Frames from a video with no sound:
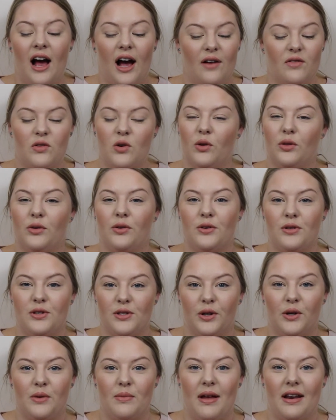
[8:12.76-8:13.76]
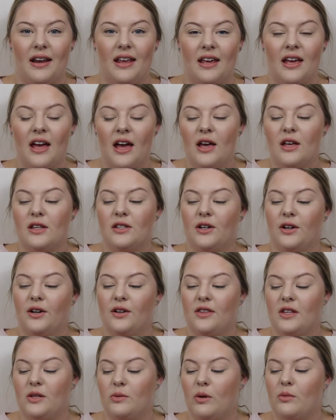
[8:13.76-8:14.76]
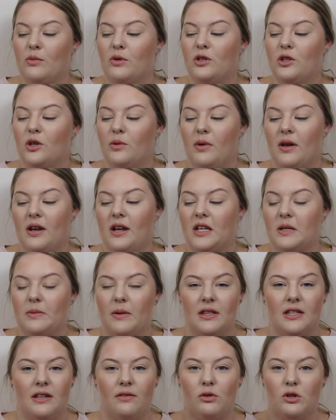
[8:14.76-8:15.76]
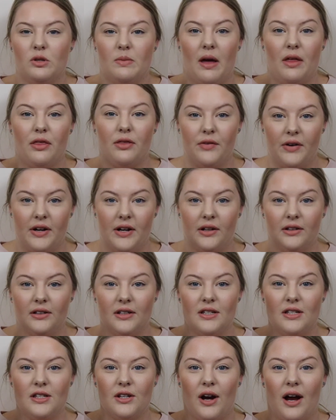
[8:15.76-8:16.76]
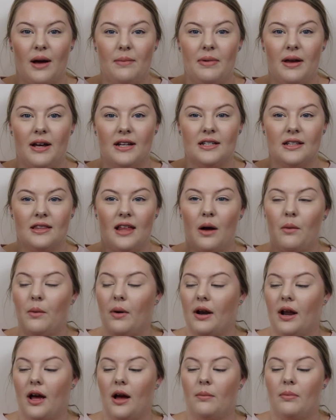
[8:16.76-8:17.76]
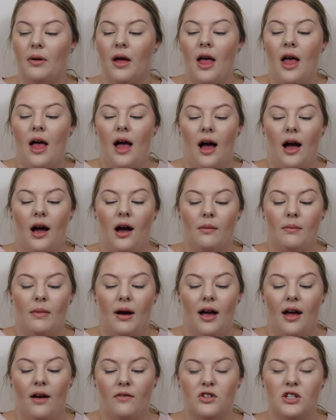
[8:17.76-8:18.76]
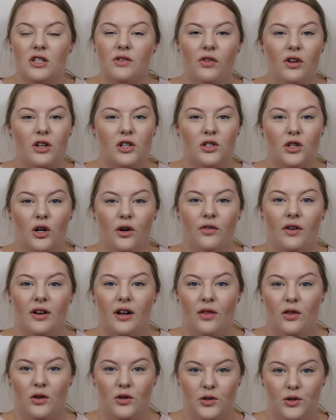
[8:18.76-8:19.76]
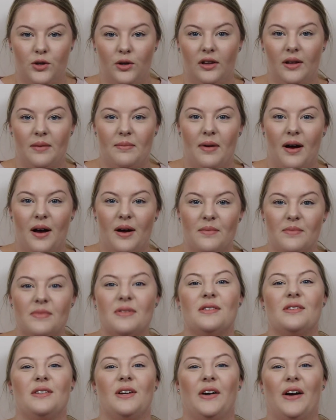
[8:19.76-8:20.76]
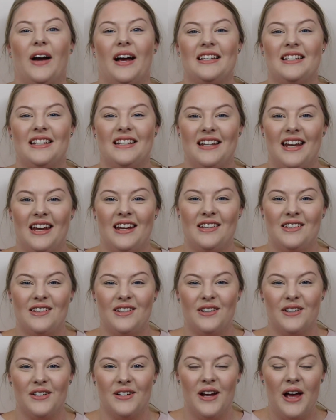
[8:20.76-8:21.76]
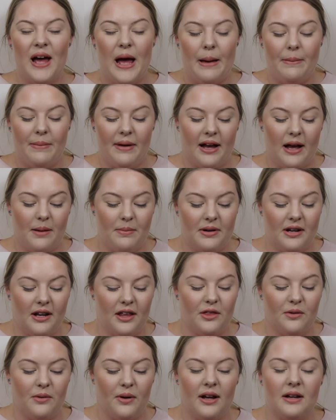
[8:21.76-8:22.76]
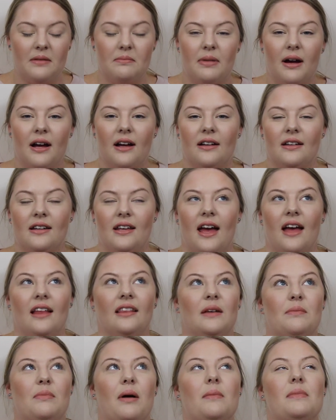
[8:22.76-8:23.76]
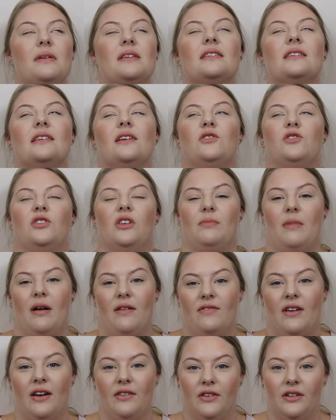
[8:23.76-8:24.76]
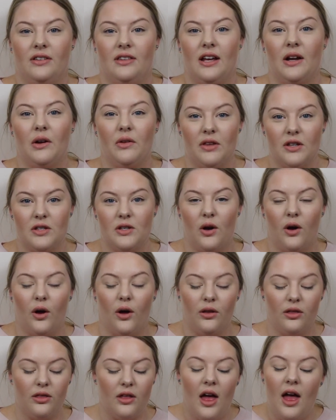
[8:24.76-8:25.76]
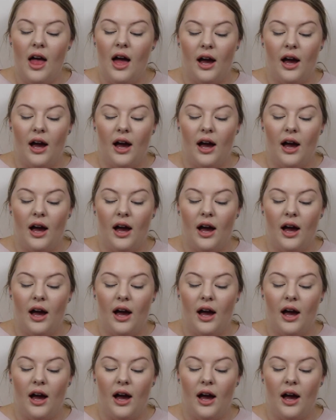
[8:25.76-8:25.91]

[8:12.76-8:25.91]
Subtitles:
I've gone through so many. So this one was super inexpensive. It was about $3, so I picked that one up. I have just finished off another 2 lip balms, so I did need to pick up another one. But yeah, lip balm is literally my favorite thing on this earth.